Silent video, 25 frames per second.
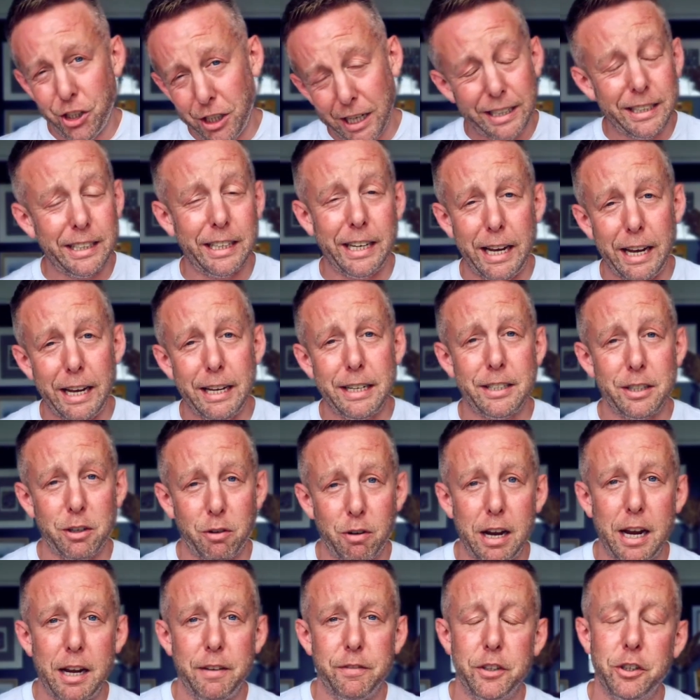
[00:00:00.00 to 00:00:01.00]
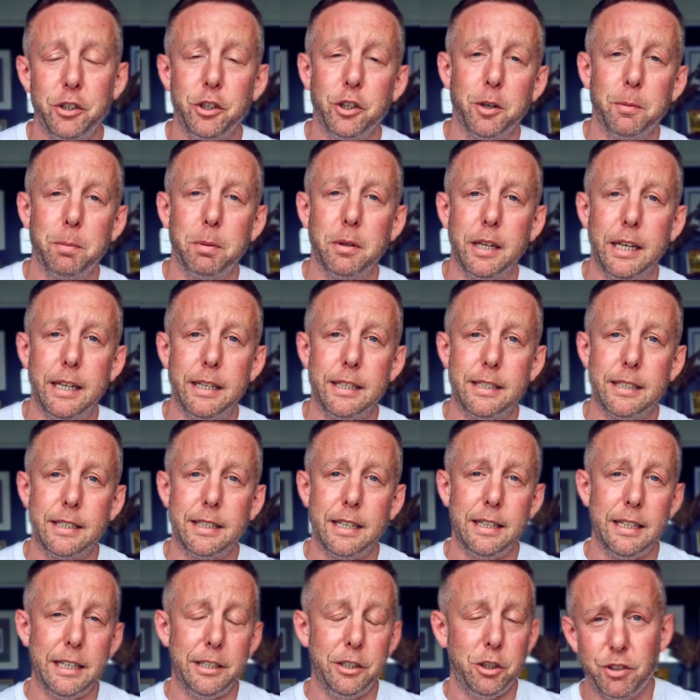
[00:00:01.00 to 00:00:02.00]
guest arrived in your place
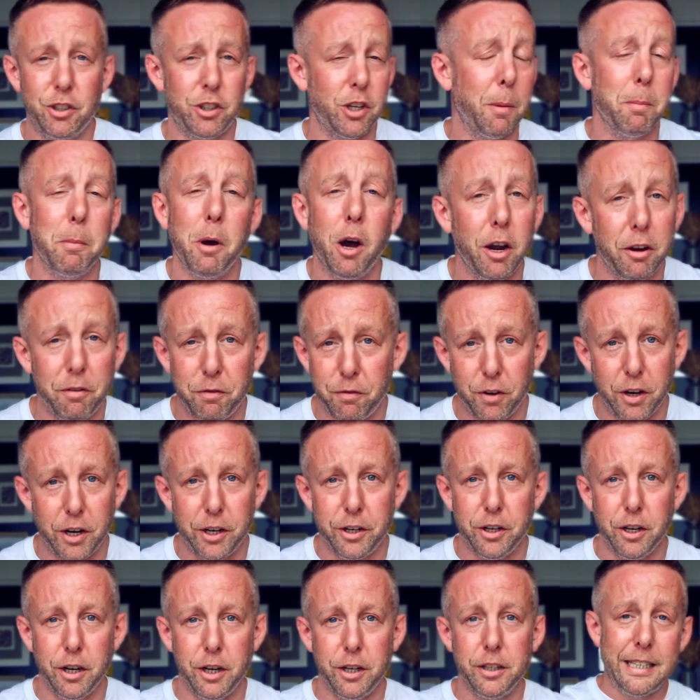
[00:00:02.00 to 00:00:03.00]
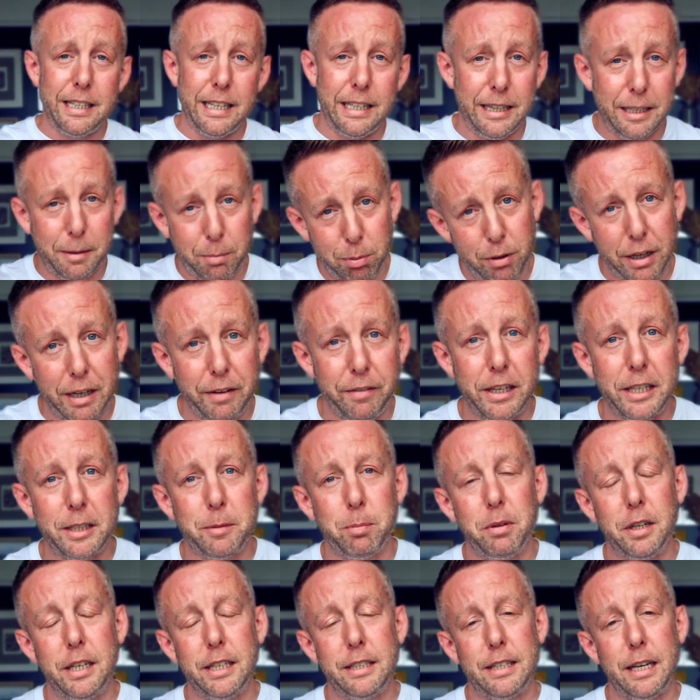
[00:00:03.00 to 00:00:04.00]
and then you somehow found out that in the previous
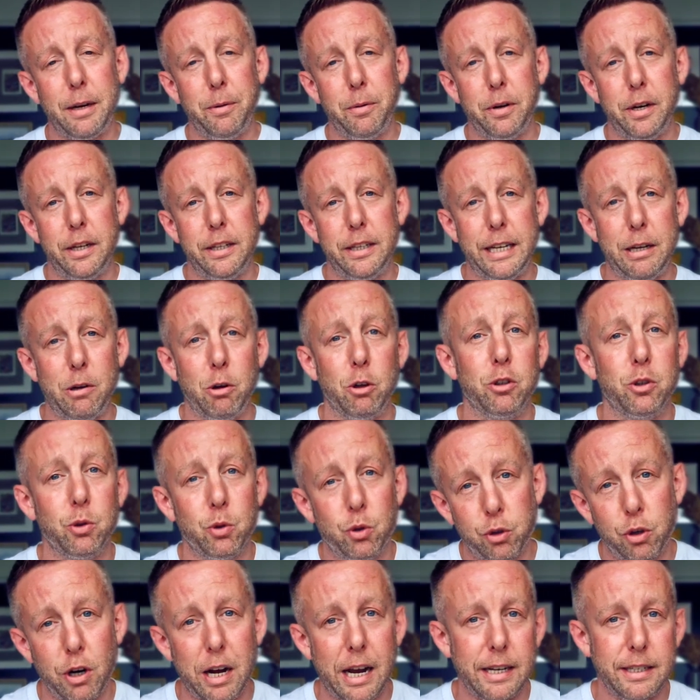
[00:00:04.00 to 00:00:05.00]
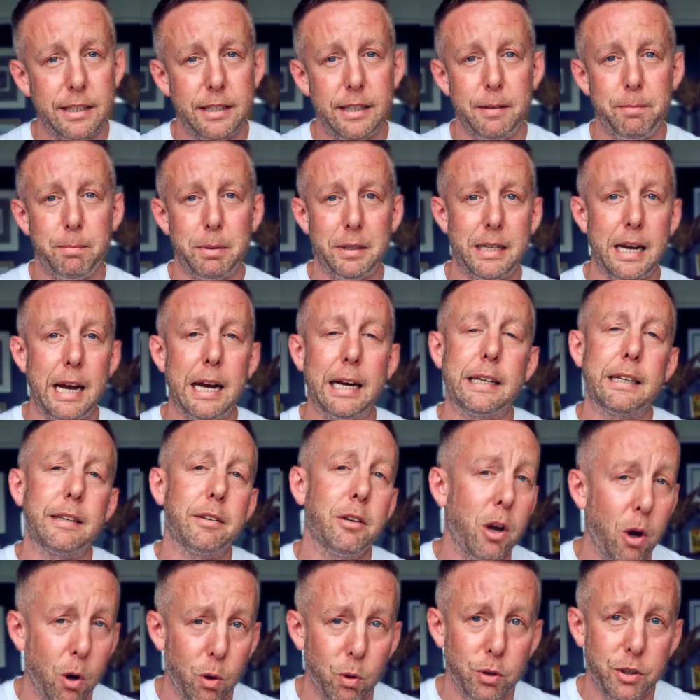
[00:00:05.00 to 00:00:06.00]
place they were in, they also trashed it, but that
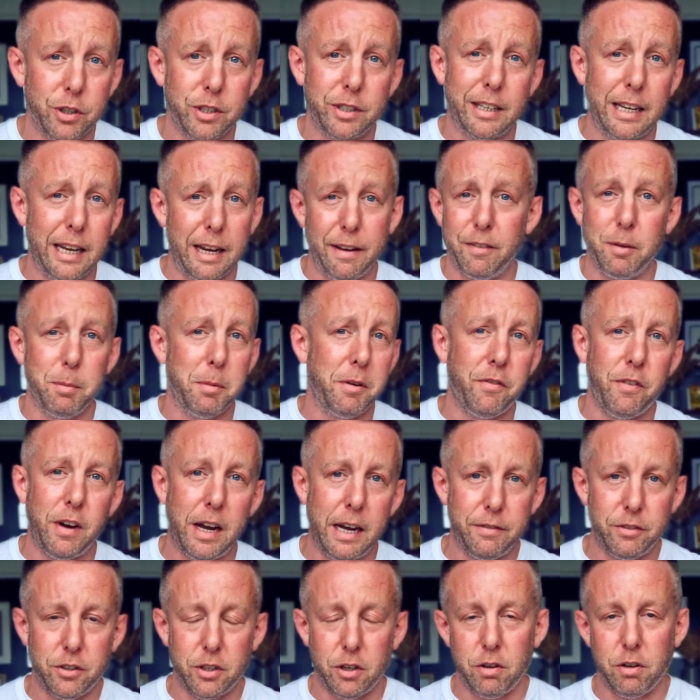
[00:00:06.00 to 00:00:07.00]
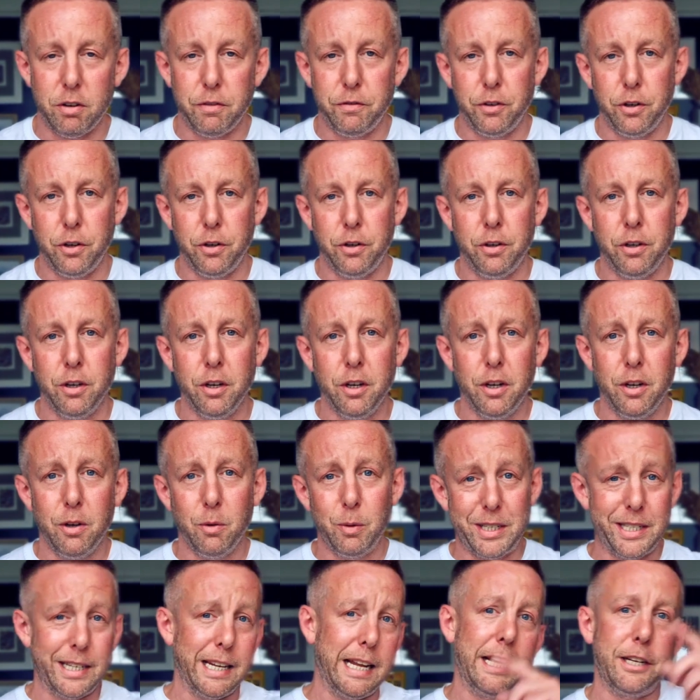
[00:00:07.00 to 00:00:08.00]
host gave them a 5-star review,
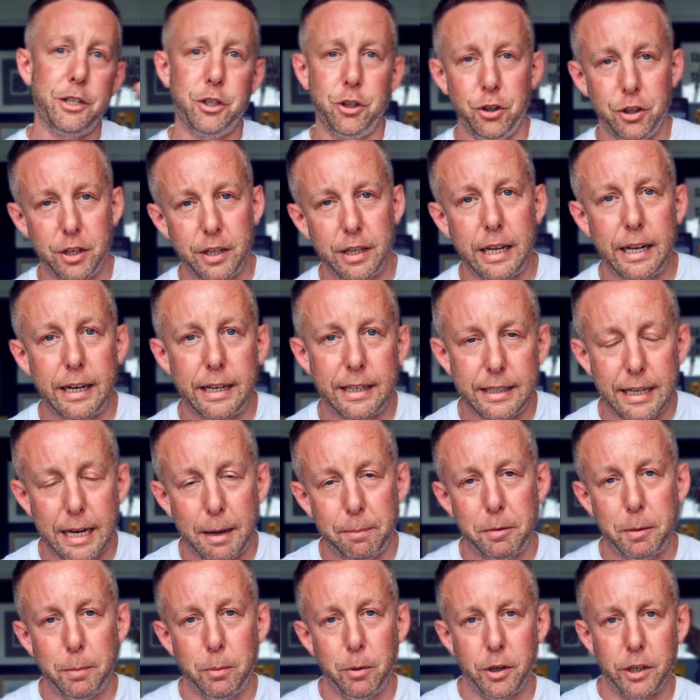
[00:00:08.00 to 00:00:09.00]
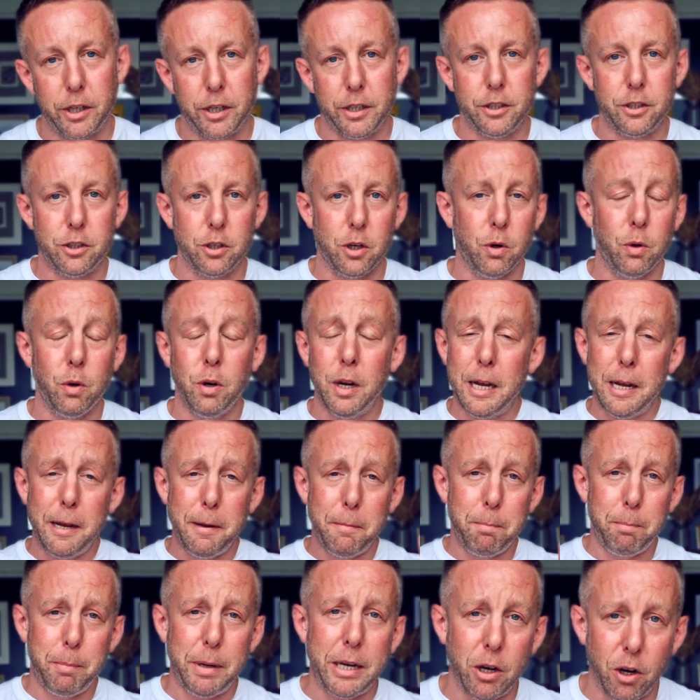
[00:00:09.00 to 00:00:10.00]
which led you to then accept the booking. So
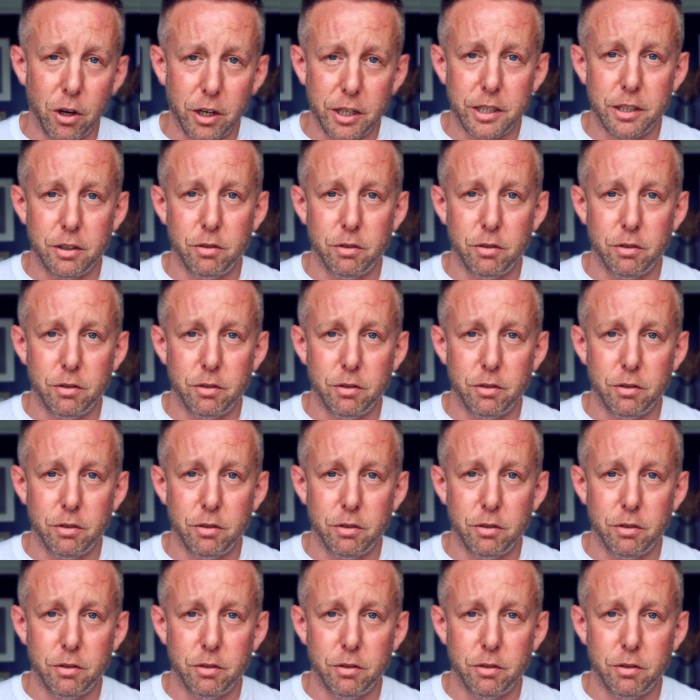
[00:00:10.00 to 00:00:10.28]
be honest in